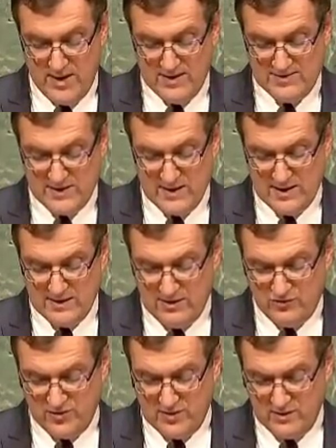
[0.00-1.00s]
placing an
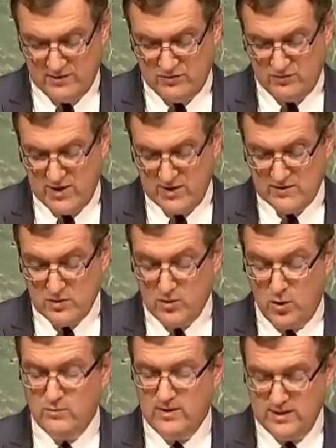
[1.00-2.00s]
additional stress
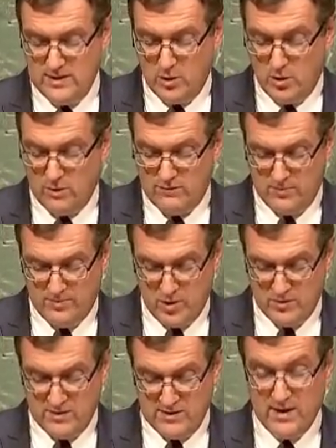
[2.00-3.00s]
on already
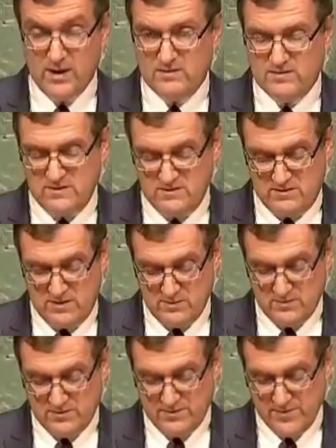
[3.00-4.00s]
overburdened health
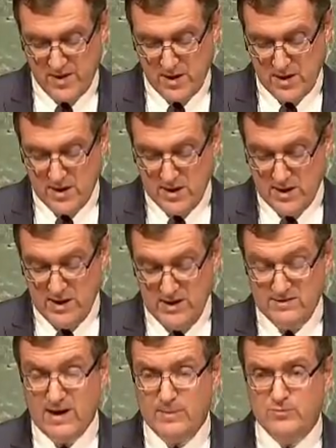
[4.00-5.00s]
systems.
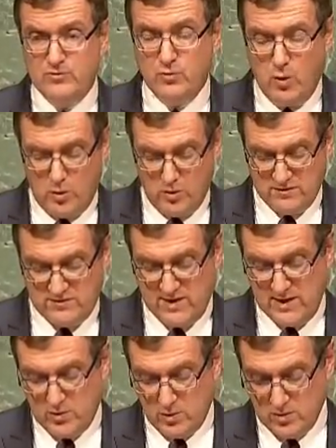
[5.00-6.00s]
It is up to all
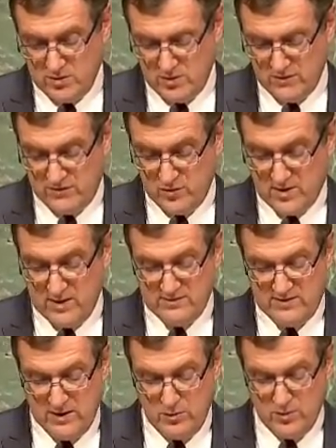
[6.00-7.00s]
stakeholders to
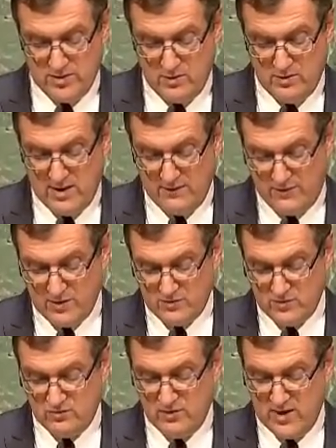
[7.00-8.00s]
continue their effort
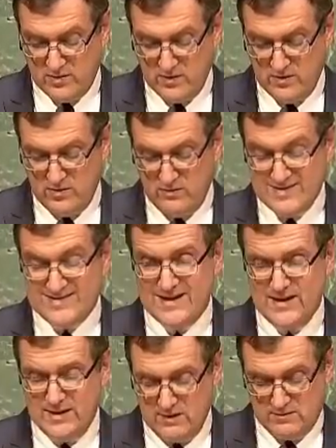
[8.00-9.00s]
to strengthen the
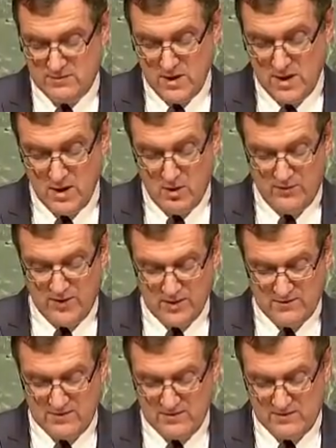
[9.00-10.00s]
resilience of
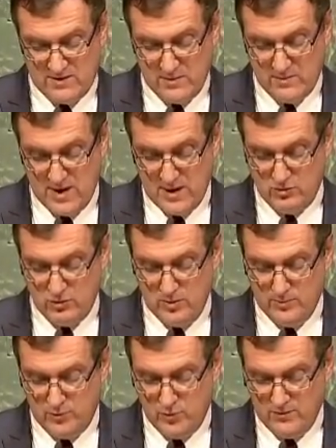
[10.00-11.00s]
health system and to
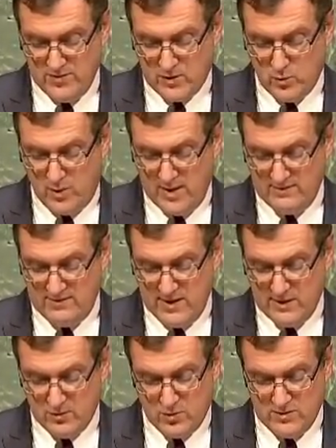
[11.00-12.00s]
improve the
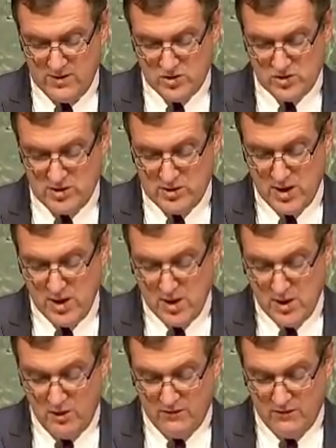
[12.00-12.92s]
quality and condition